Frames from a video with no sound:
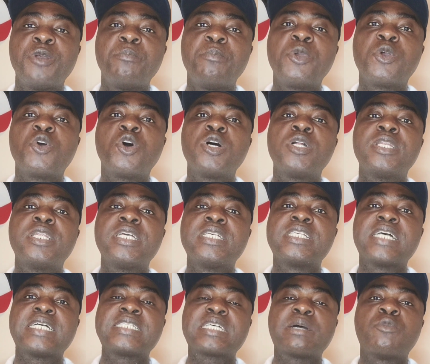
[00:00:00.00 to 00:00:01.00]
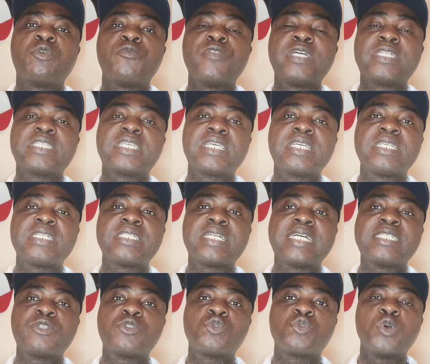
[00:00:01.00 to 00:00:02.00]
because these are some of the things
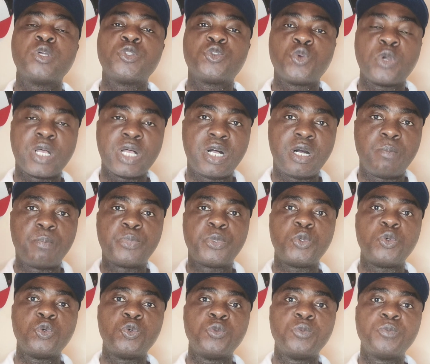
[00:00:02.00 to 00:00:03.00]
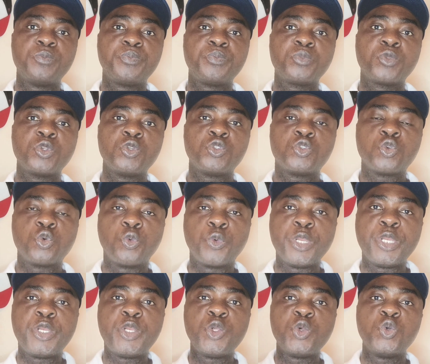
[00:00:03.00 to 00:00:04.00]
that is going to help you to
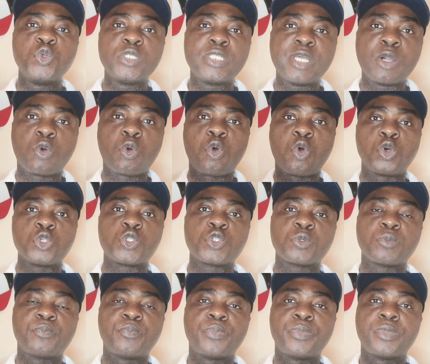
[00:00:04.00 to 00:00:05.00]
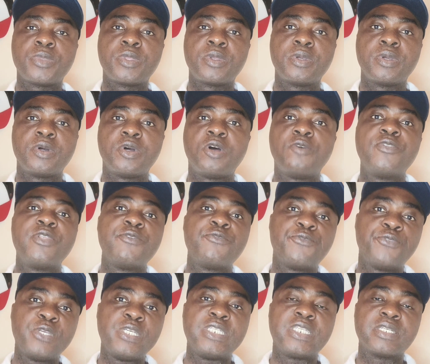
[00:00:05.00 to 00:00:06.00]
reduce the cost of the
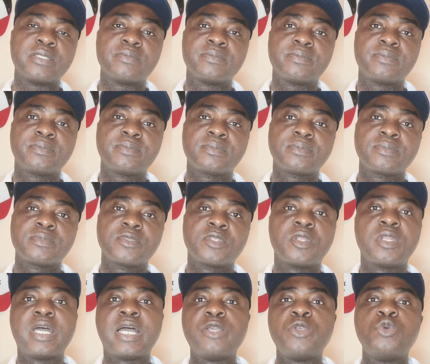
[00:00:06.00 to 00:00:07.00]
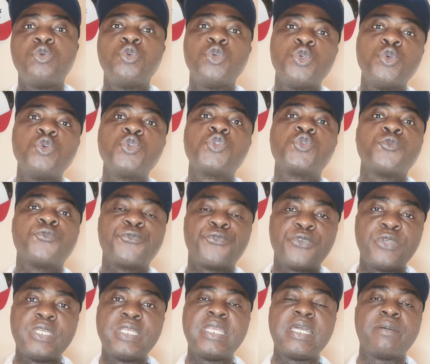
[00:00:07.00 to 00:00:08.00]
feed that you will use to
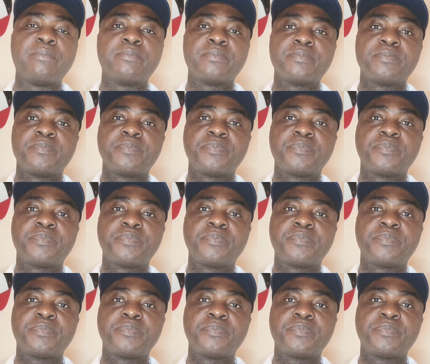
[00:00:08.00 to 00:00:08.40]
feed them.